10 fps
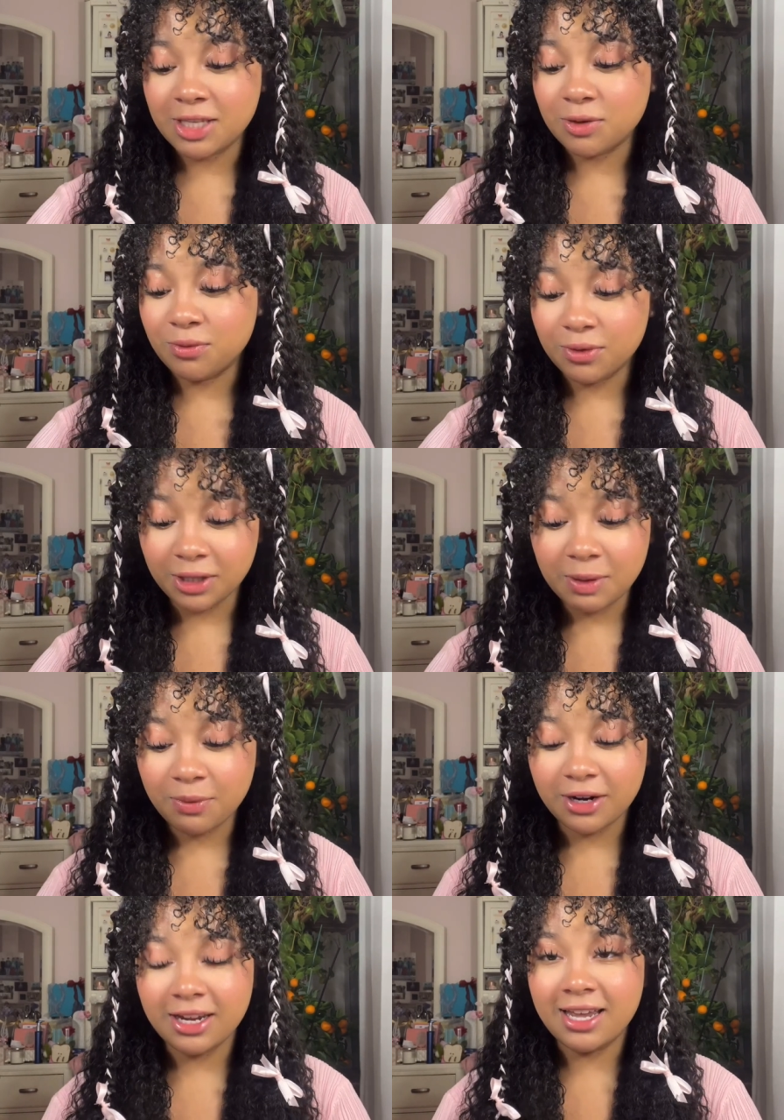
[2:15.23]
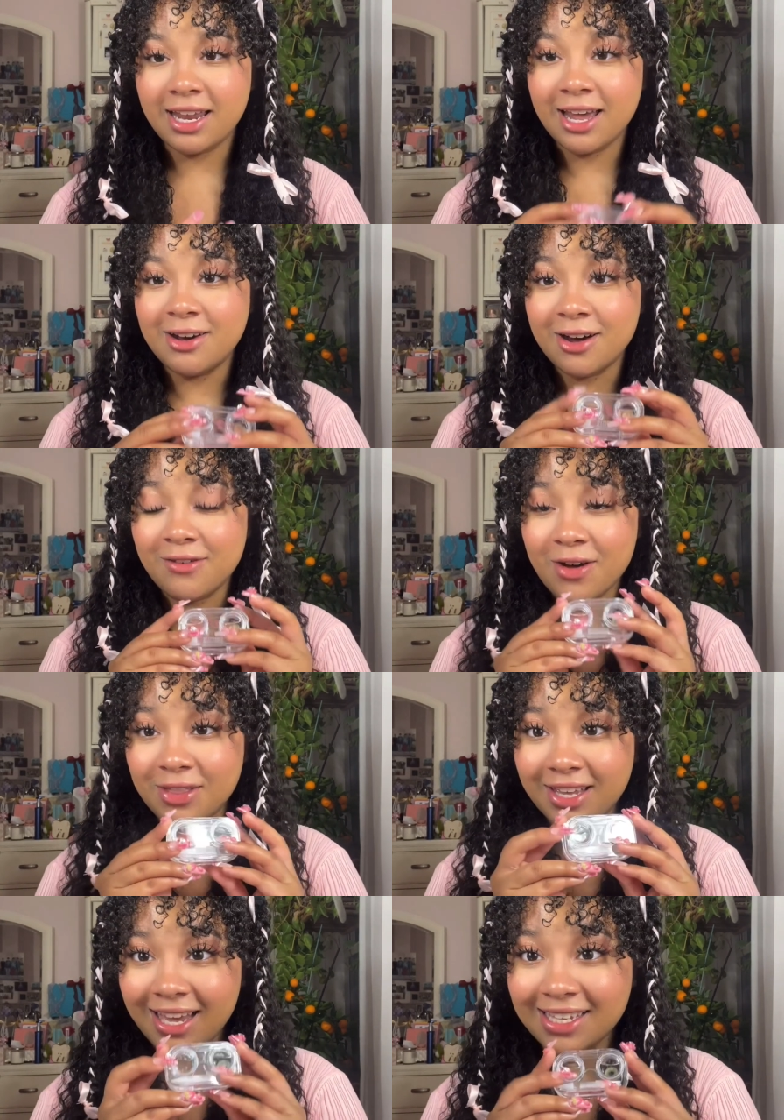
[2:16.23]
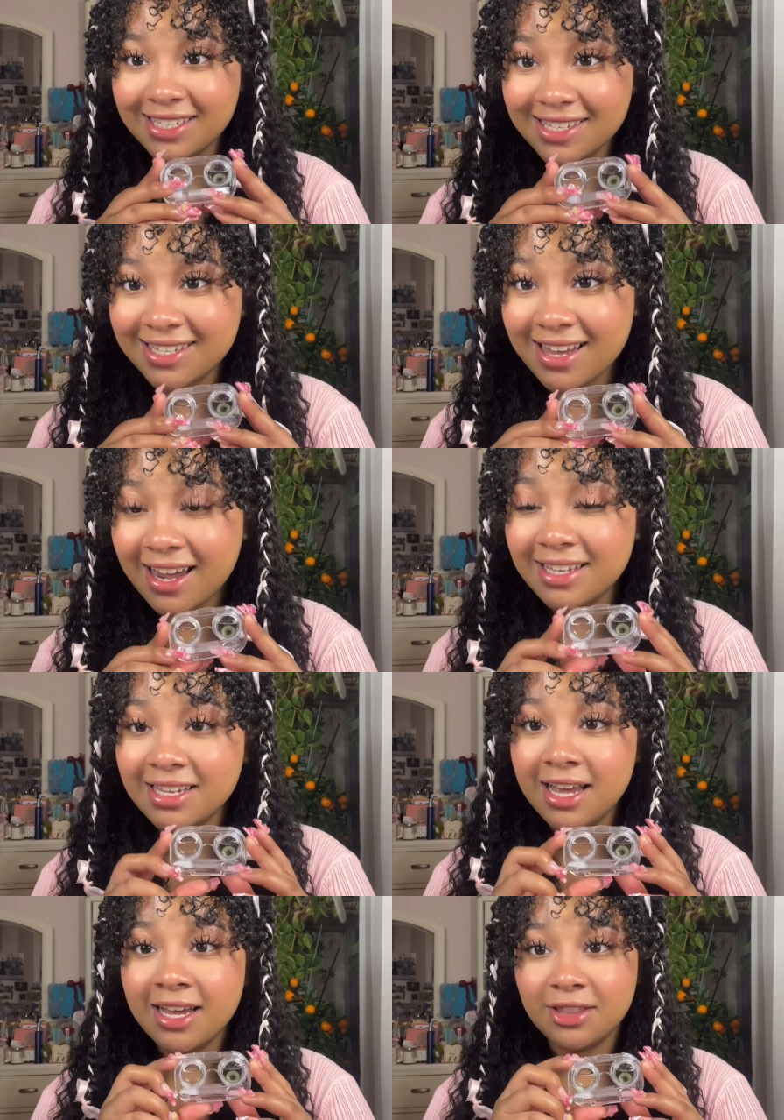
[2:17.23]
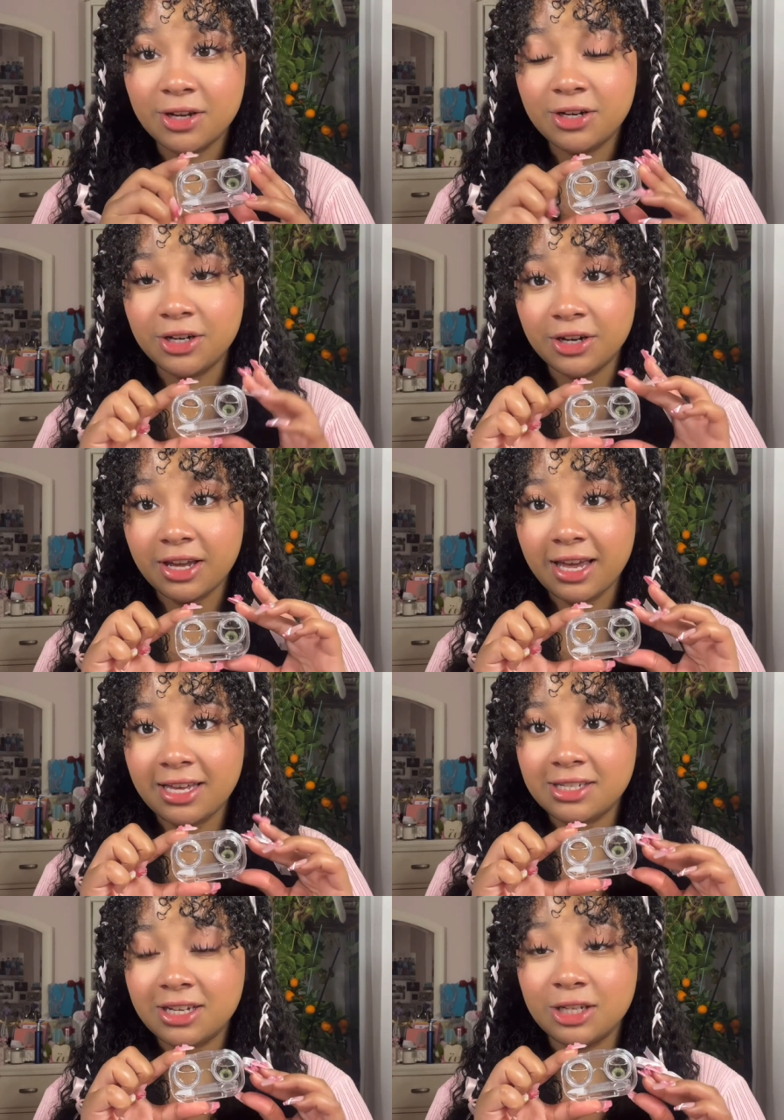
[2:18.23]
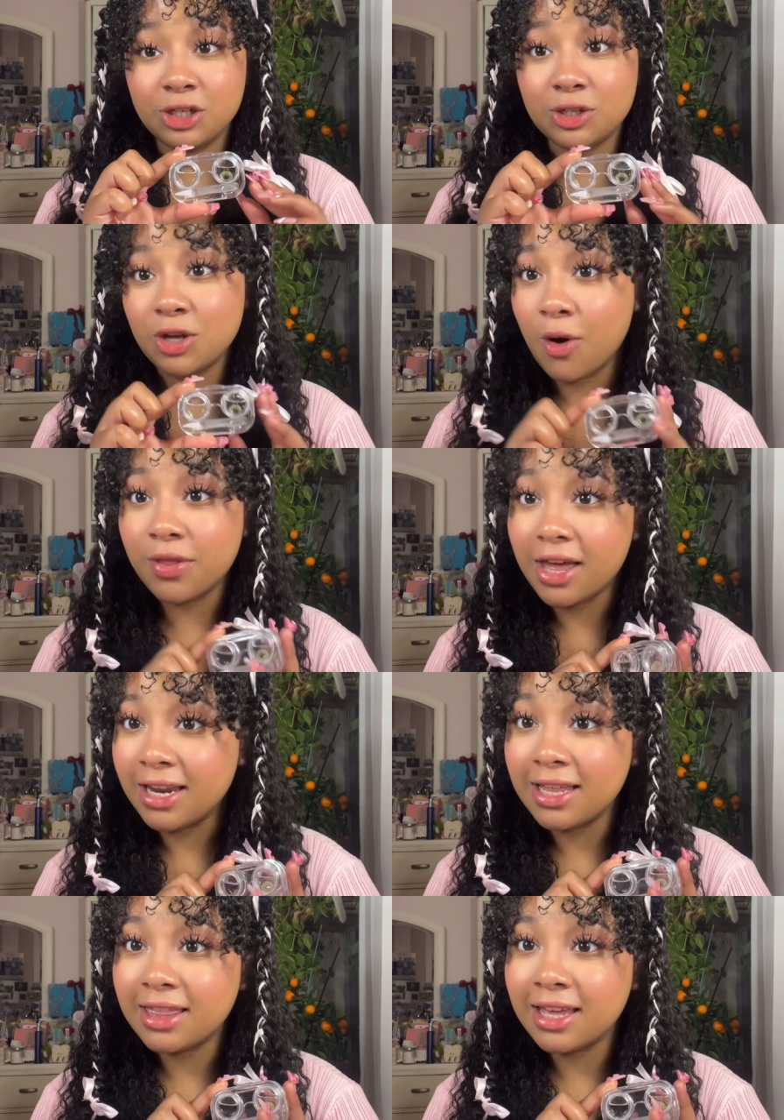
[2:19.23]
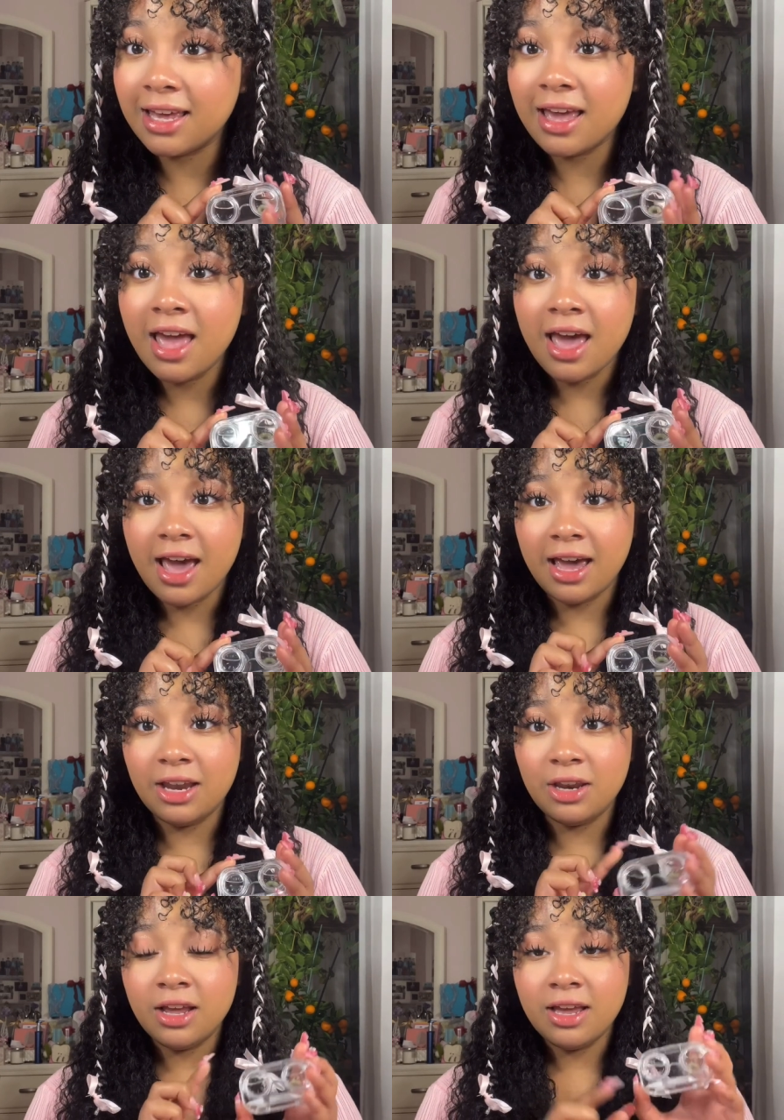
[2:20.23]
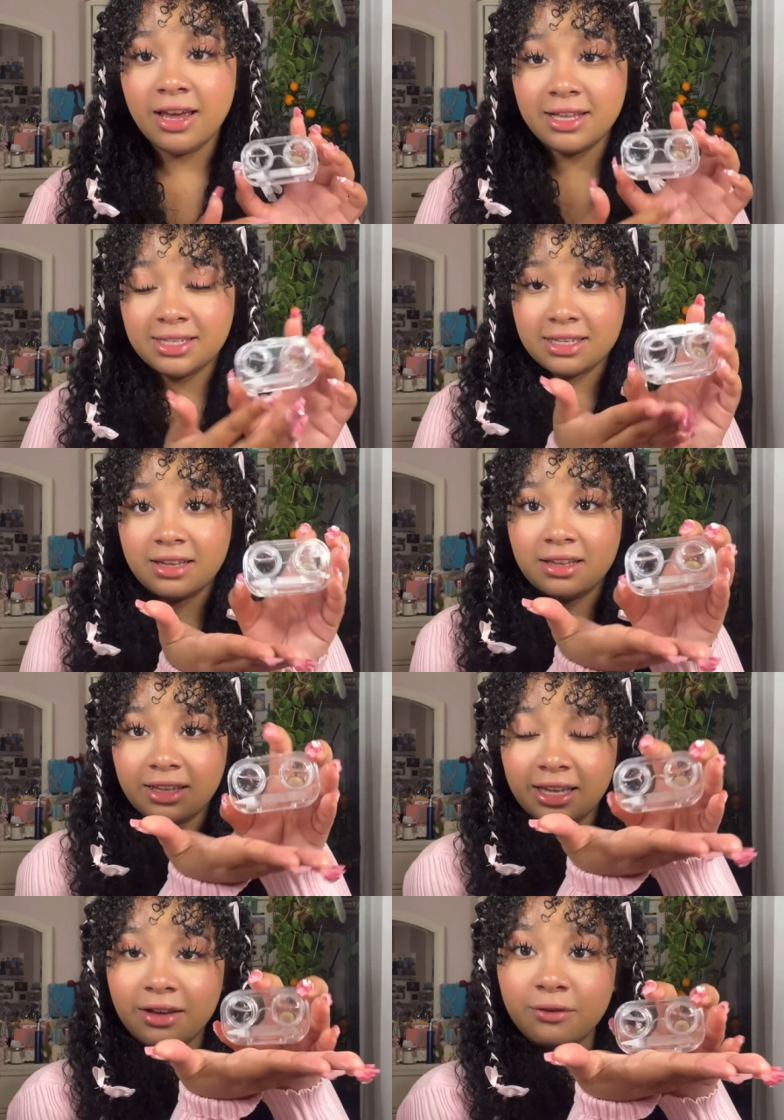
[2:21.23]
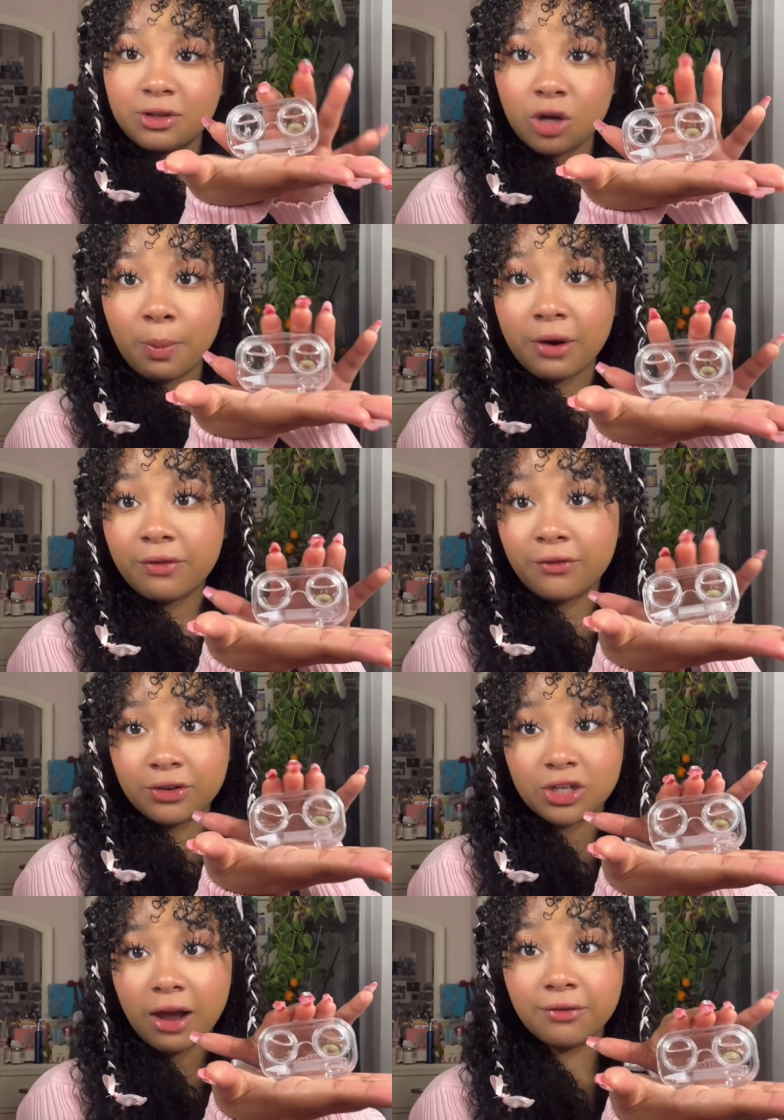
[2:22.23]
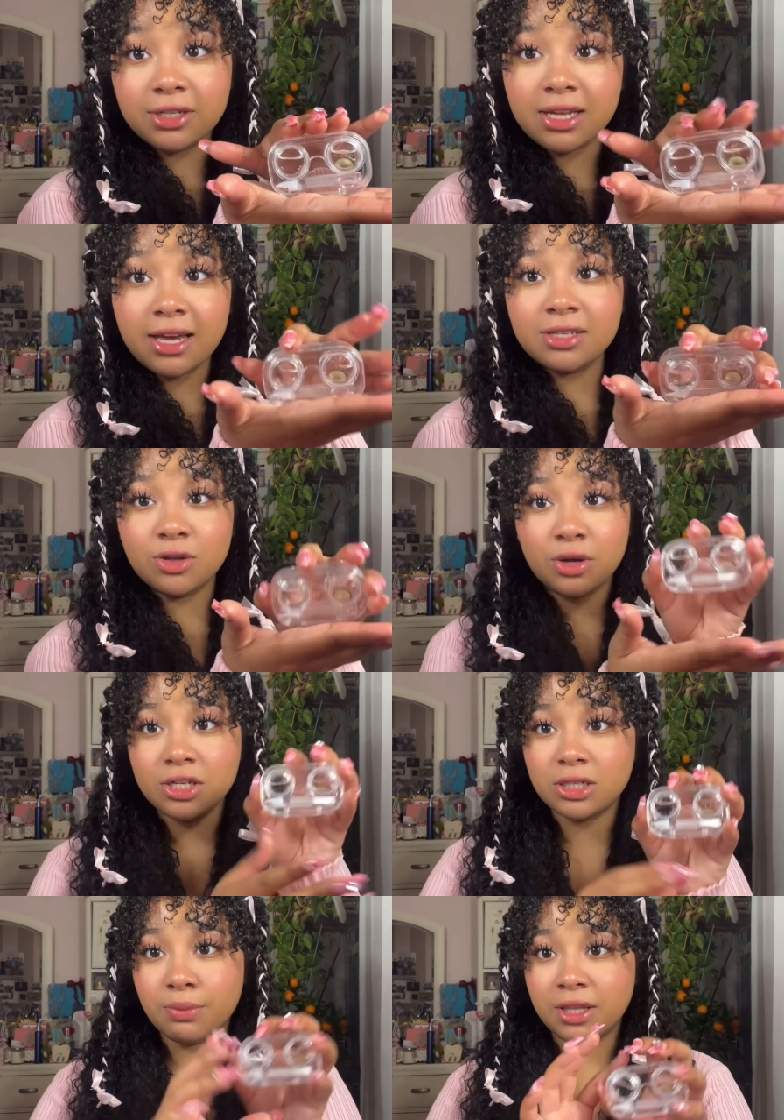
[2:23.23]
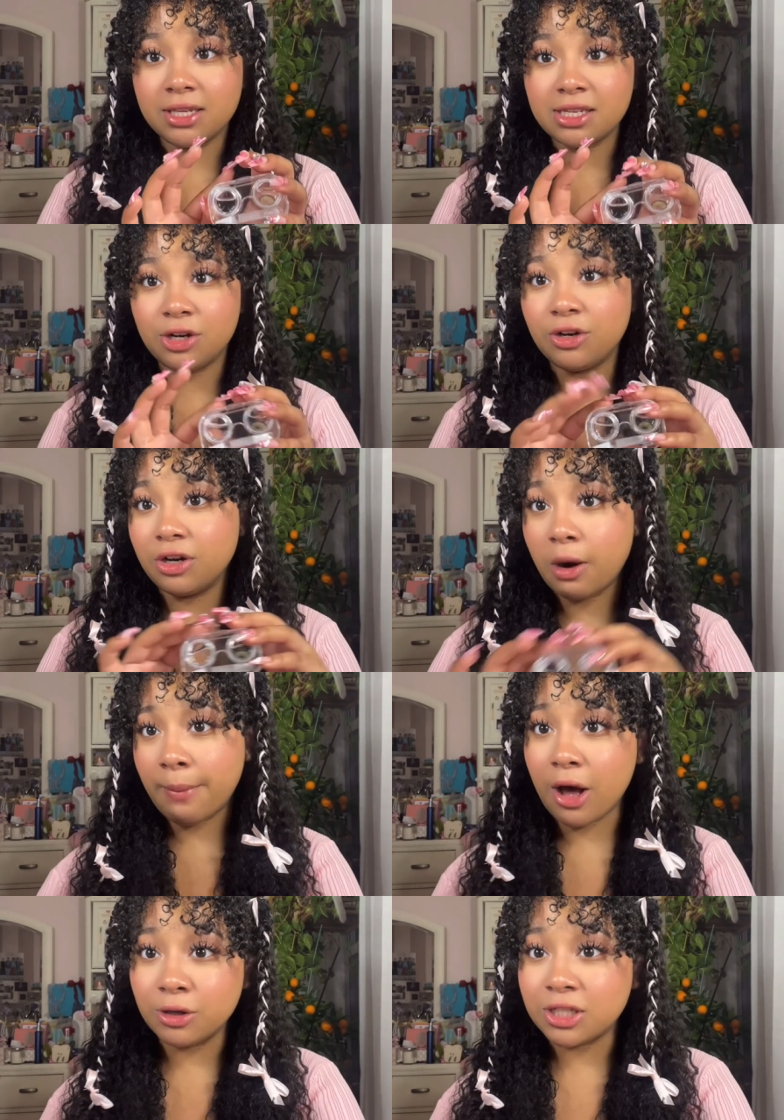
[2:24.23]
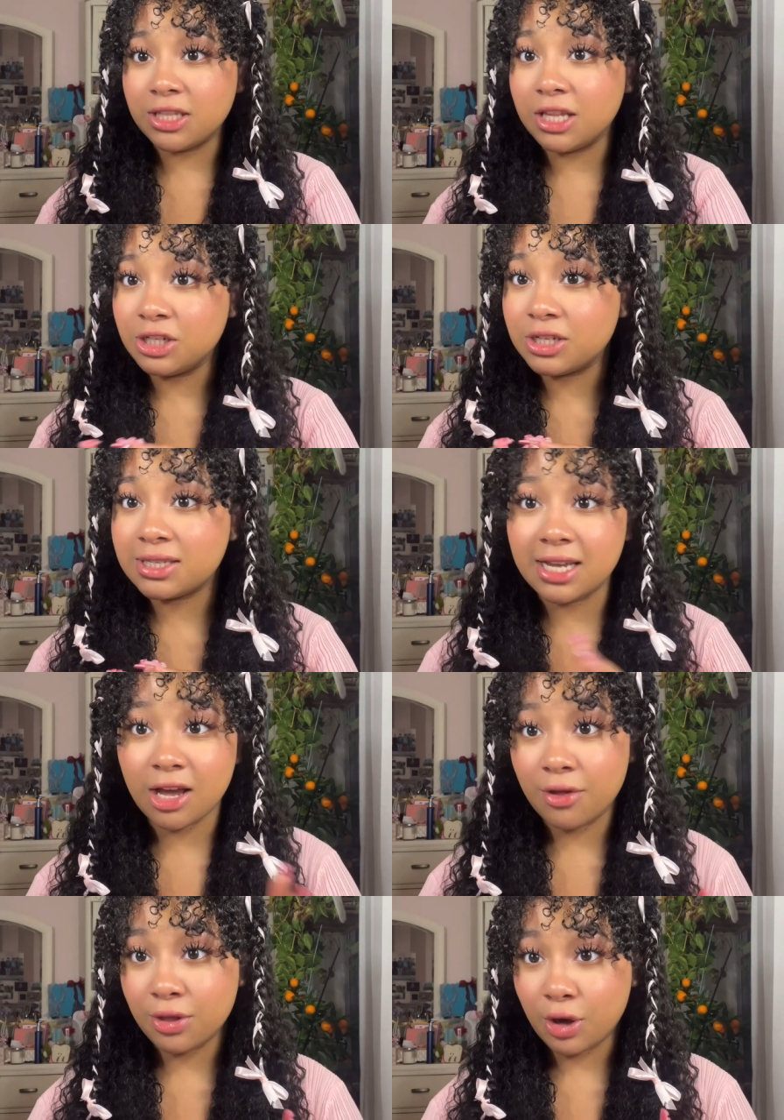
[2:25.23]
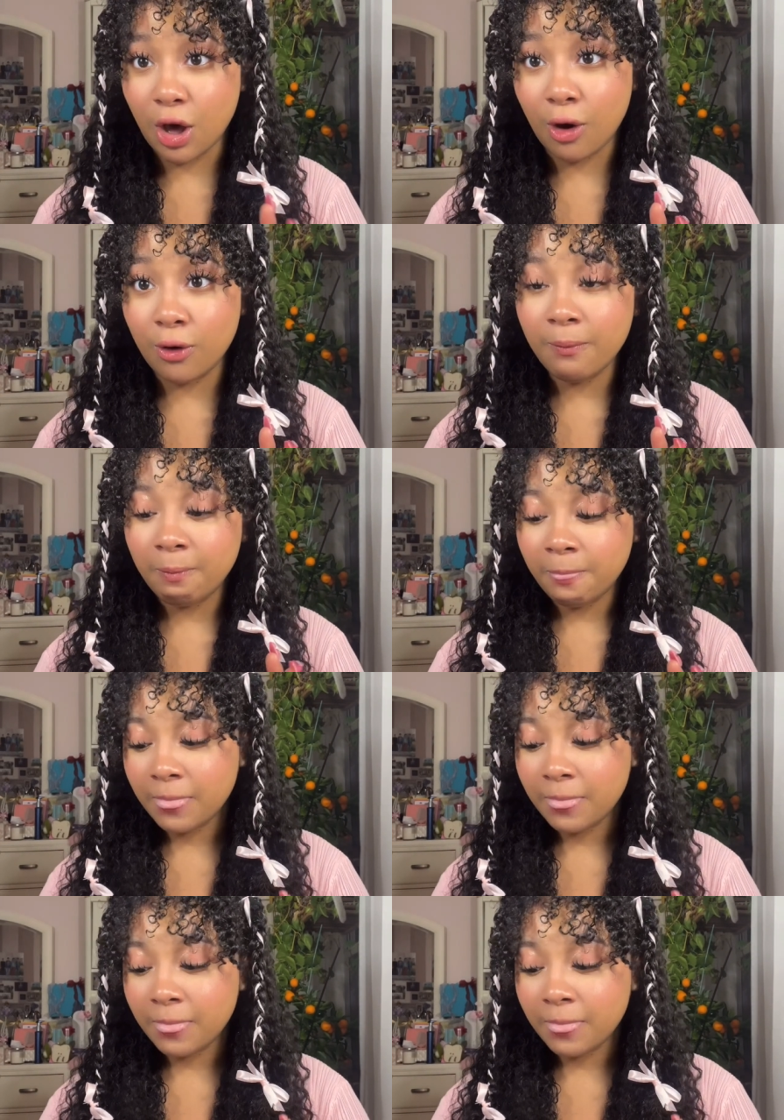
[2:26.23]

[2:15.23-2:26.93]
It's really pretty and I love how the case is designed. The clear case could just go with anything and it's like so perfect for travel size so you can just put this in your little pouch and then just take it on the go.